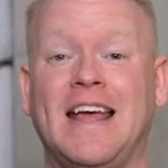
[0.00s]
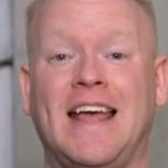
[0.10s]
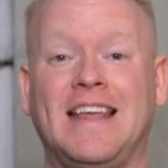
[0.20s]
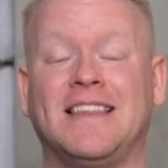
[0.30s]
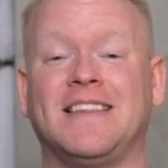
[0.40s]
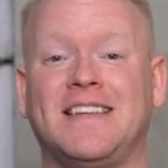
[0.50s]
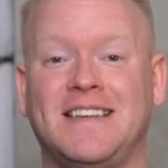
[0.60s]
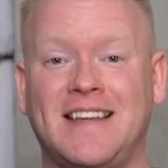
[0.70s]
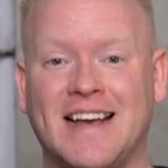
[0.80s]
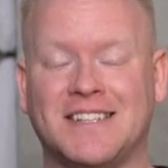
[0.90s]
in the
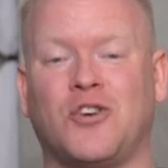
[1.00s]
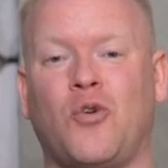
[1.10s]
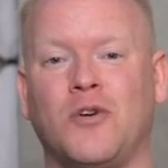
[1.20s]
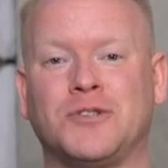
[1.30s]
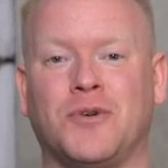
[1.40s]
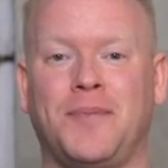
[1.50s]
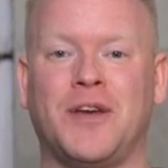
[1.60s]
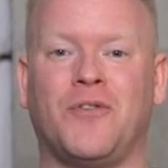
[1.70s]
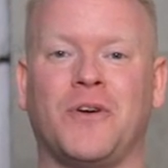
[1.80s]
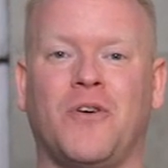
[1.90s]
next course, we're gonna be
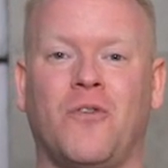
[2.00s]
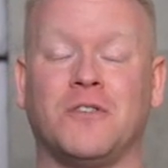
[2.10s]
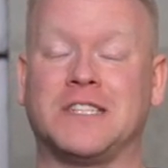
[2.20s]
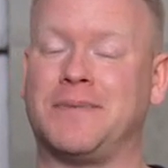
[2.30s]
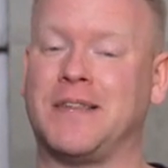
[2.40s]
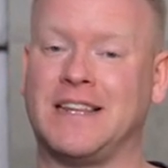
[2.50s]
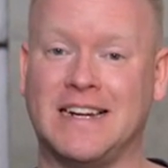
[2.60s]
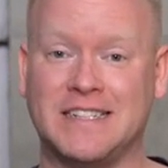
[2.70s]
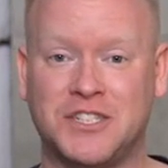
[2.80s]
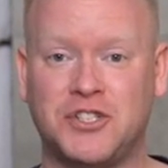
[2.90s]
going over something
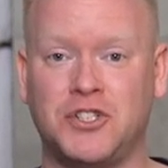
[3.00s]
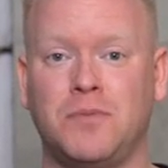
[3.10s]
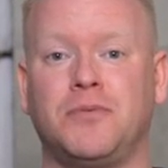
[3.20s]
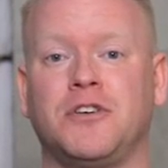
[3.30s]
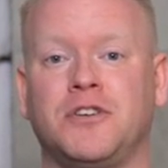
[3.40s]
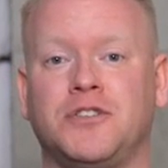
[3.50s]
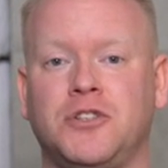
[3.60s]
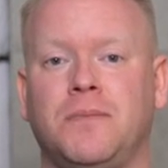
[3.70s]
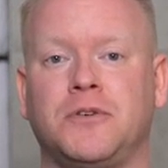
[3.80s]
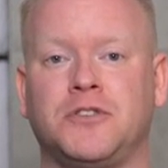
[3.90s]
that is super,
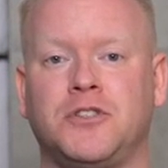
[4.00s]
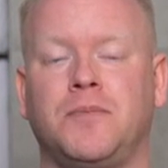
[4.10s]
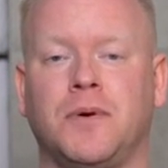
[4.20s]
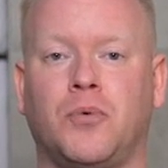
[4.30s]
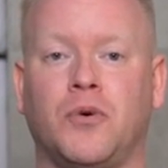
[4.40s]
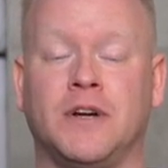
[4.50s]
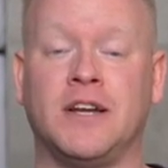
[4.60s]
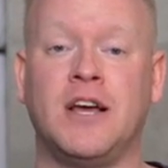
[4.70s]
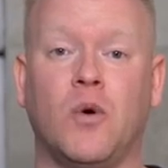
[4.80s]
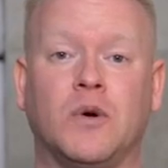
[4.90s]
super, super
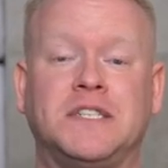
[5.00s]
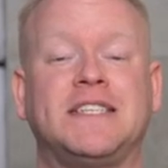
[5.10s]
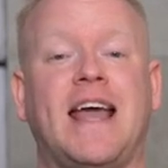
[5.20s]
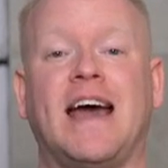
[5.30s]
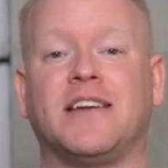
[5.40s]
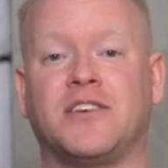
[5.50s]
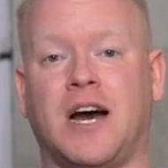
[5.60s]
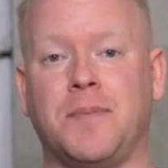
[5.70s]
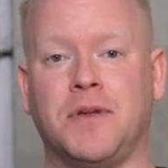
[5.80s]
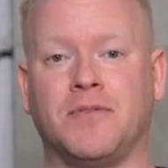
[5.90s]
important, which is ad
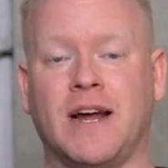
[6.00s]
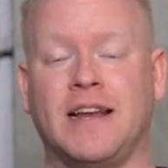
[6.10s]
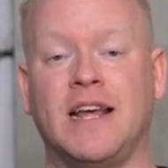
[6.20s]
copy, right?